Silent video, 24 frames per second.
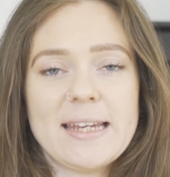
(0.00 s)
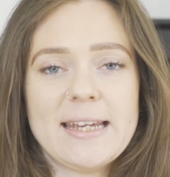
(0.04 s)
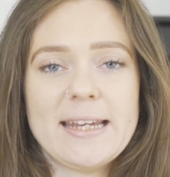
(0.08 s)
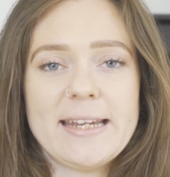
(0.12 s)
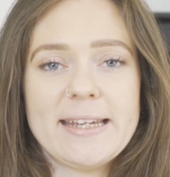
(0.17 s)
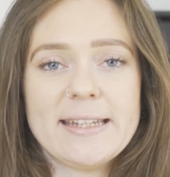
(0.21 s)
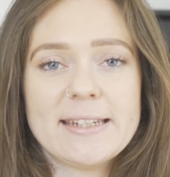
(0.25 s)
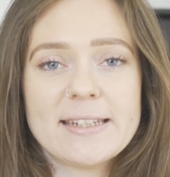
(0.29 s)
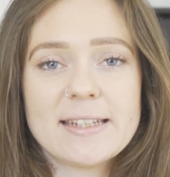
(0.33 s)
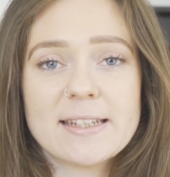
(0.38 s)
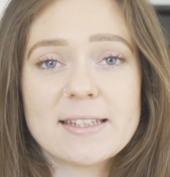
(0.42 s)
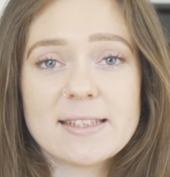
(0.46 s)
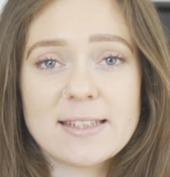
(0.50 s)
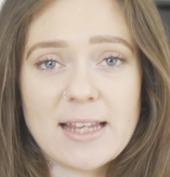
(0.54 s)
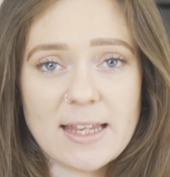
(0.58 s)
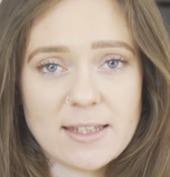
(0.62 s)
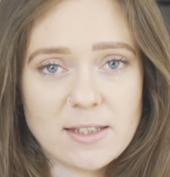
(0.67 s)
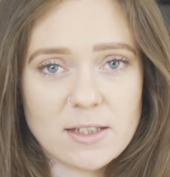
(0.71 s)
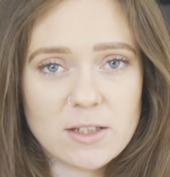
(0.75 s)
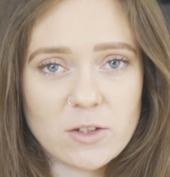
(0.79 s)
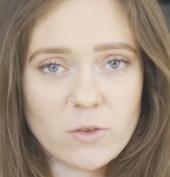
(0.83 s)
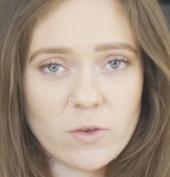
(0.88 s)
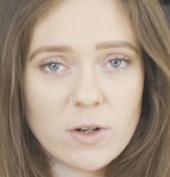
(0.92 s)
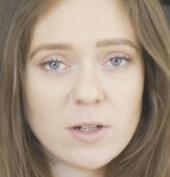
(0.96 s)
In
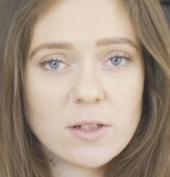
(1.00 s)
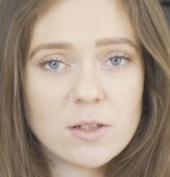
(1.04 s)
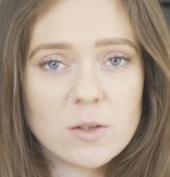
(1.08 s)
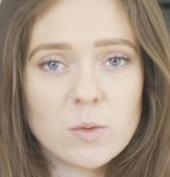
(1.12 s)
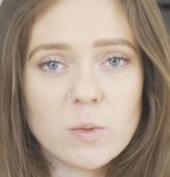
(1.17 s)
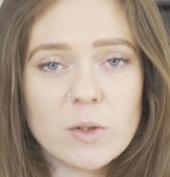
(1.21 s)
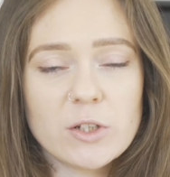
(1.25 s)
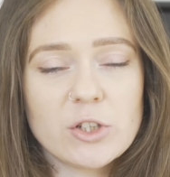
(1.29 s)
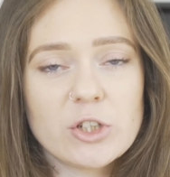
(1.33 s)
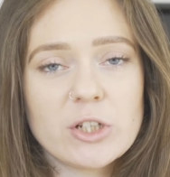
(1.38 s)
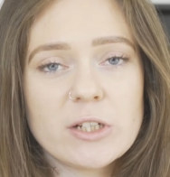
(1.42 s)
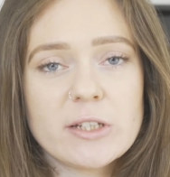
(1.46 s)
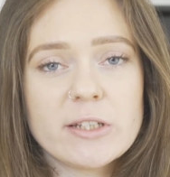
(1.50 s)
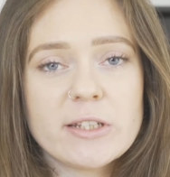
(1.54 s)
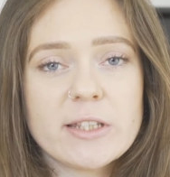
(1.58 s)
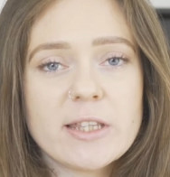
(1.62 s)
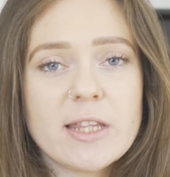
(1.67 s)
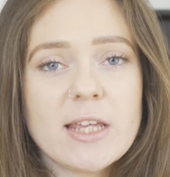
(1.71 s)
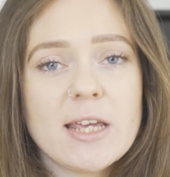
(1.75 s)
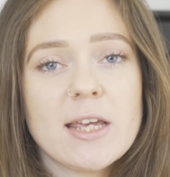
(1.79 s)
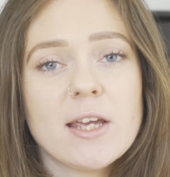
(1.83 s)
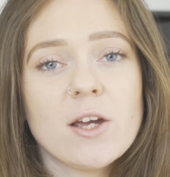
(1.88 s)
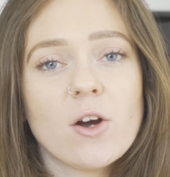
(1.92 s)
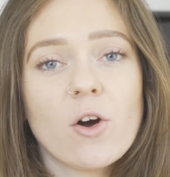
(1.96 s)
Sanskrit, which is
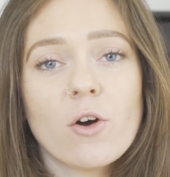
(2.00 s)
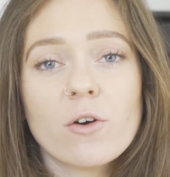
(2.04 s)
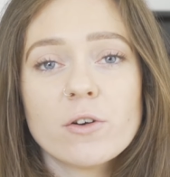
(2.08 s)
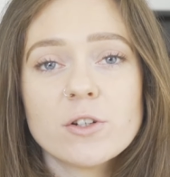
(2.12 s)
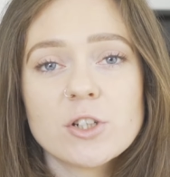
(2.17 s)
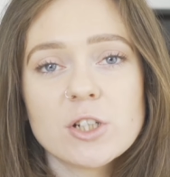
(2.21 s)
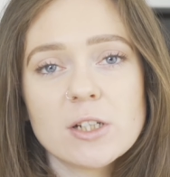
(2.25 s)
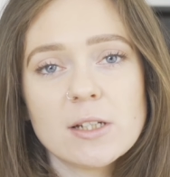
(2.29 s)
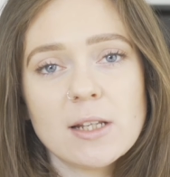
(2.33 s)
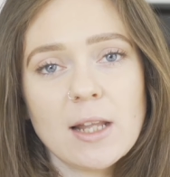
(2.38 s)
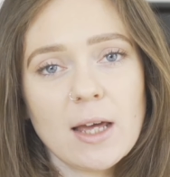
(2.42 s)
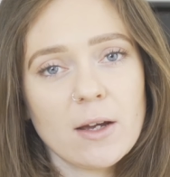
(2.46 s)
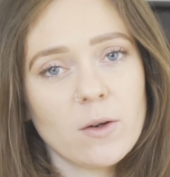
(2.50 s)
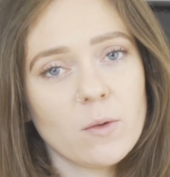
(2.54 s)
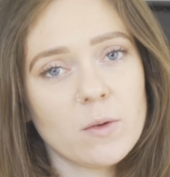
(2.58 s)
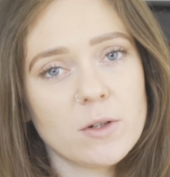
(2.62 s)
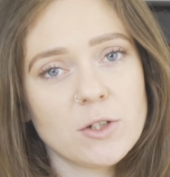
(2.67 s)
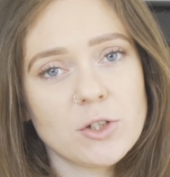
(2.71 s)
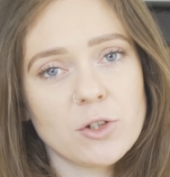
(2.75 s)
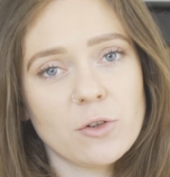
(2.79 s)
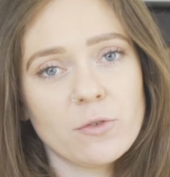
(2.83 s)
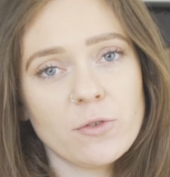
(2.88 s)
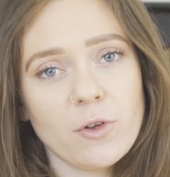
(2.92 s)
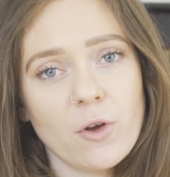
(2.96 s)
the origin
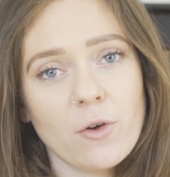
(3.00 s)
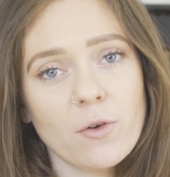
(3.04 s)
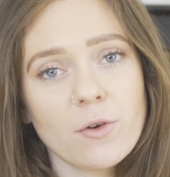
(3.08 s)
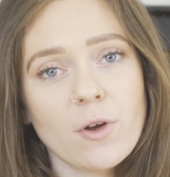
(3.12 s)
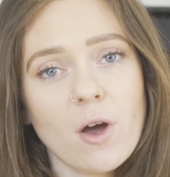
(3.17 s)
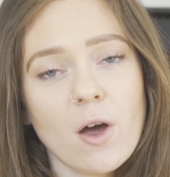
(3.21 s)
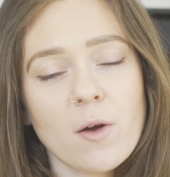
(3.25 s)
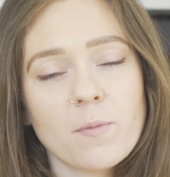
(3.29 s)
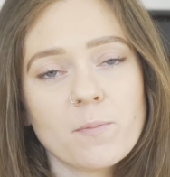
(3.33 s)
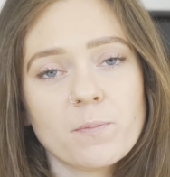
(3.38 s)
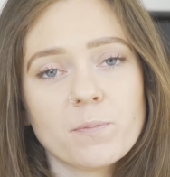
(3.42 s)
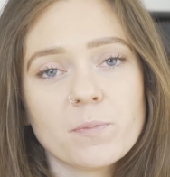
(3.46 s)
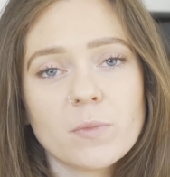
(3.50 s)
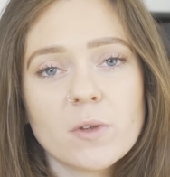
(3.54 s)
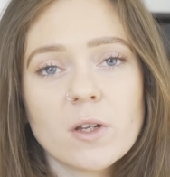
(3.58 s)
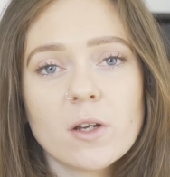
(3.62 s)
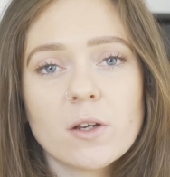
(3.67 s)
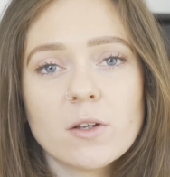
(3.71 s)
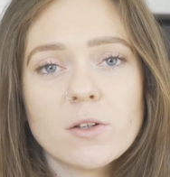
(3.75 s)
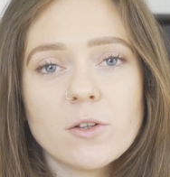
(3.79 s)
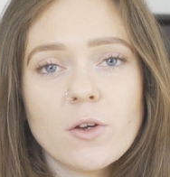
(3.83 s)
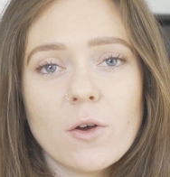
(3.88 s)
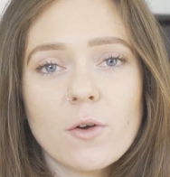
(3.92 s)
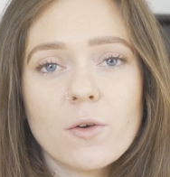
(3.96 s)
language of yoga,
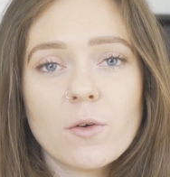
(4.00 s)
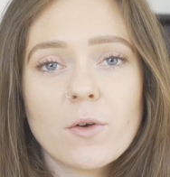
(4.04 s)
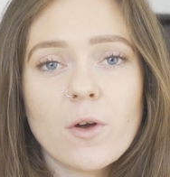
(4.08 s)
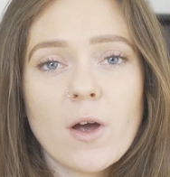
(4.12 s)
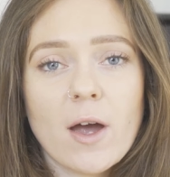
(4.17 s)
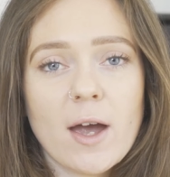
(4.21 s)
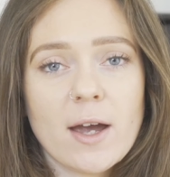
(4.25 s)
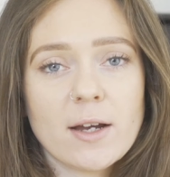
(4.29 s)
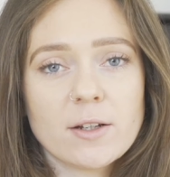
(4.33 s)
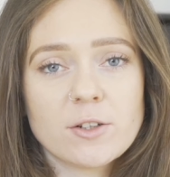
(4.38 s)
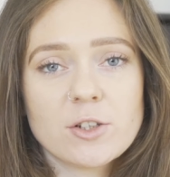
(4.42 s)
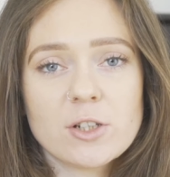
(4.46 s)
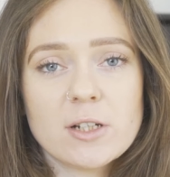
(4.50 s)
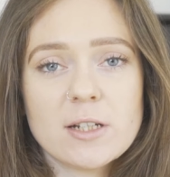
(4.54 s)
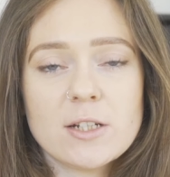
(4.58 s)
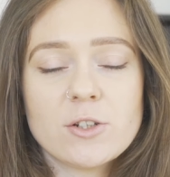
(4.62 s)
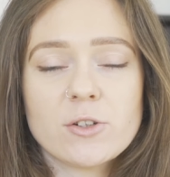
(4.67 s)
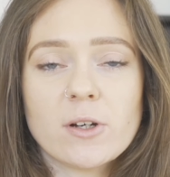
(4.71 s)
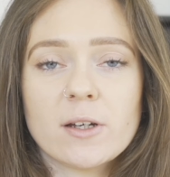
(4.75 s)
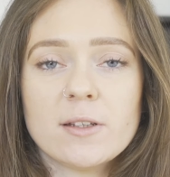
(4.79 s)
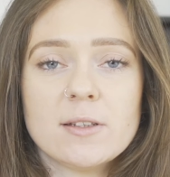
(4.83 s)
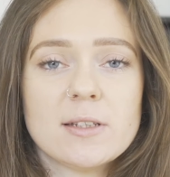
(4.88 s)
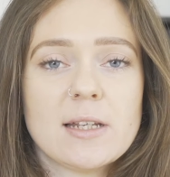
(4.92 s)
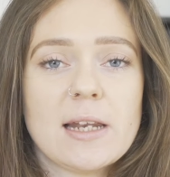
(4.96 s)
yoga actually
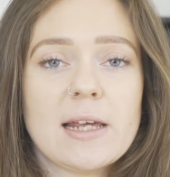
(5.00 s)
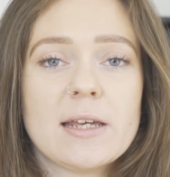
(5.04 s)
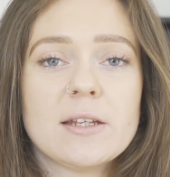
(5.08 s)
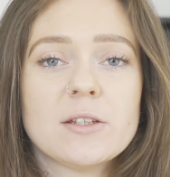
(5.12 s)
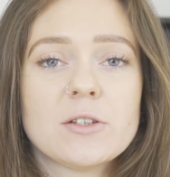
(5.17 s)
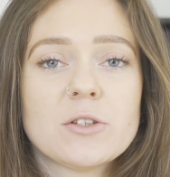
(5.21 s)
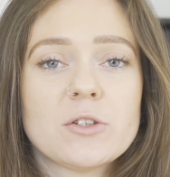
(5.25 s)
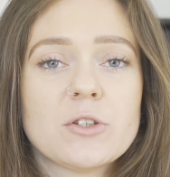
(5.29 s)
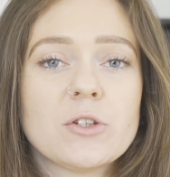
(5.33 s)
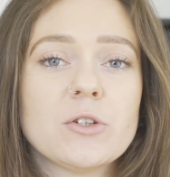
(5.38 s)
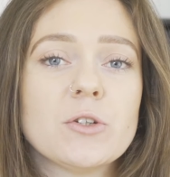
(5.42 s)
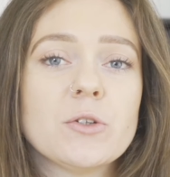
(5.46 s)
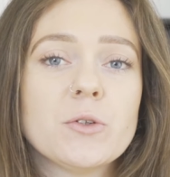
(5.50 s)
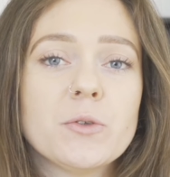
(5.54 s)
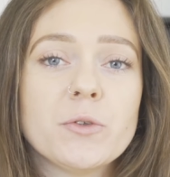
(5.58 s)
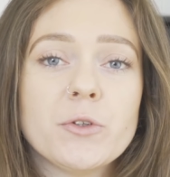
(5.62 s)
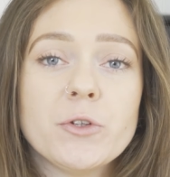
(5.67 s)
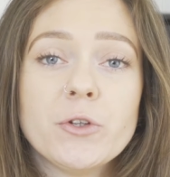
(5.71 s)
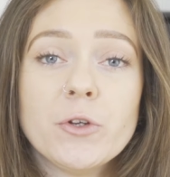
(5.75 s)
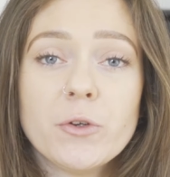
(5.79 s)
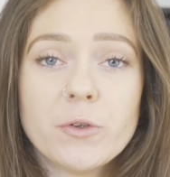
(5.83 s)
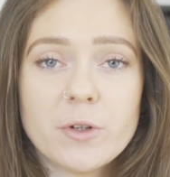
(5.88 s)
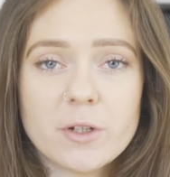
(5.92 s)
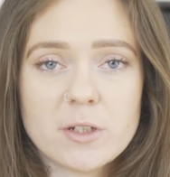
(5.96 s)
translates
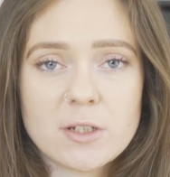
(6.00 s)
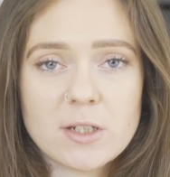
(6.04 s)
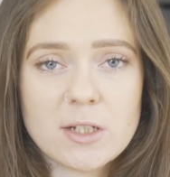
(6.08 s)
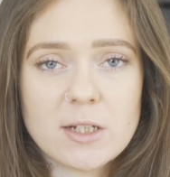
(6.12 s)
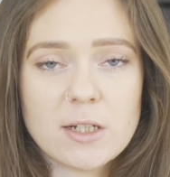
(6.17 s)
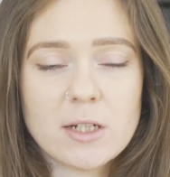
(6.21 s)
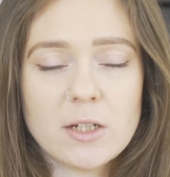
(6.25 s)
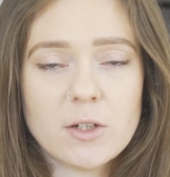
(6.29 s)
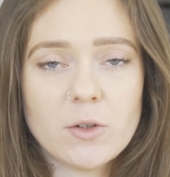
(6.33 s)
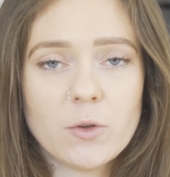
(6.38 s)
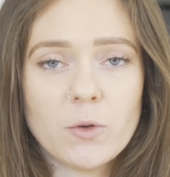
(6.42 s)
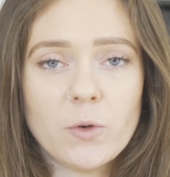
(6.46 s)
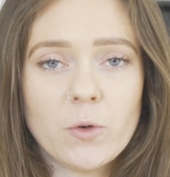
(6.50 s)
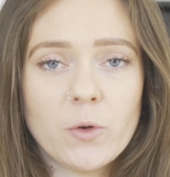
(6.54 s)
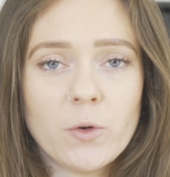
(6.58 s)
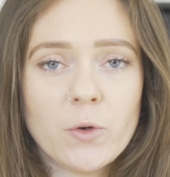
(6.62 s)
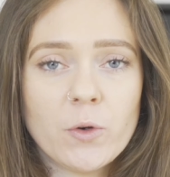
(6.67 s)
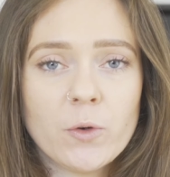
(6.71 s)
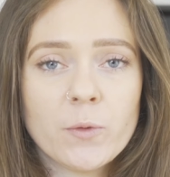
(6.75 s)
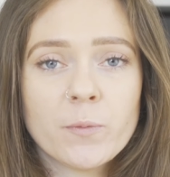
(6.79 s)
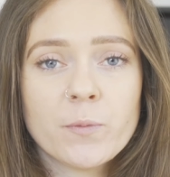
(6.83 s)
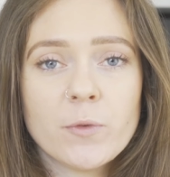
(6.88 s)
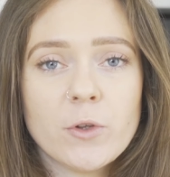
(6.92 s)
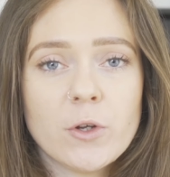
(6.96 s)
to unity,
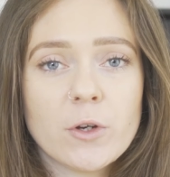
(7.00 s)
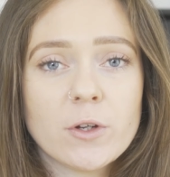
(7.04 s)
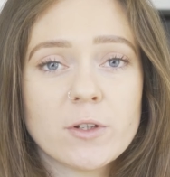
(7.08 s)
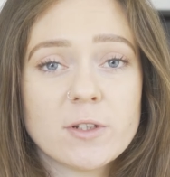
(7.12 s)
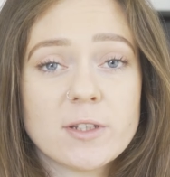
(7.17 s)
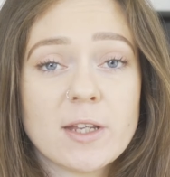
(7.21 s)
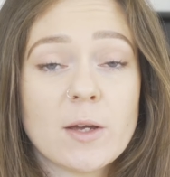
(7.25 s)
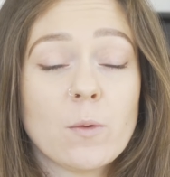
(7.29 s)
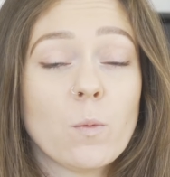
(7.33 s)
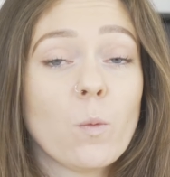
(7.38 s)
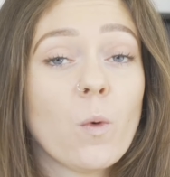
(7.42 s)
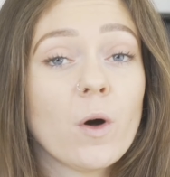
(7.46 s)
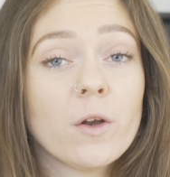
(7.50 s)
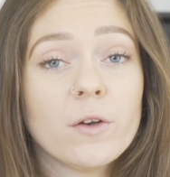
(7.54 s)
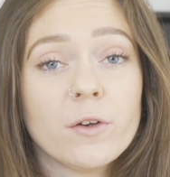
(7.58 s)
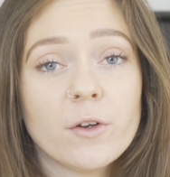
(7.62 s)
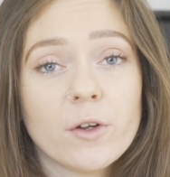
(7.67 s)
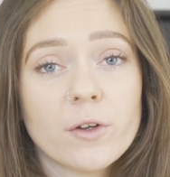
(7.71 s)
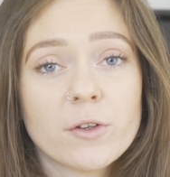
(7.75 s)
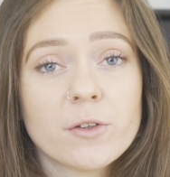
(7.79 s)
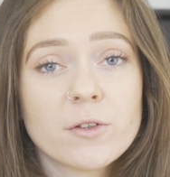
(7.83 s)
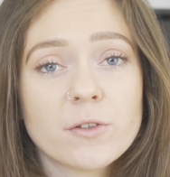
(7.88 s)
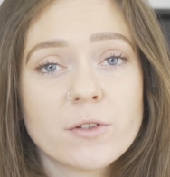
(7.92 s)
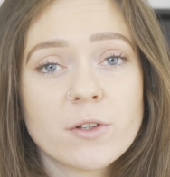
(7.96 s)
or you could say
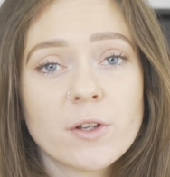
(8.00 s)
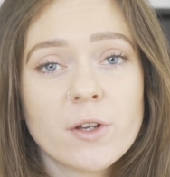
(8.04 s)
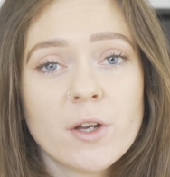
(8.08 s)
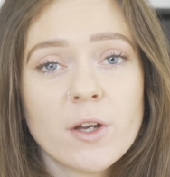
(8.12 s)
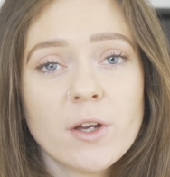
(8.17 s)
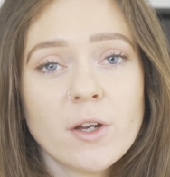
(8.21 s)
oneness.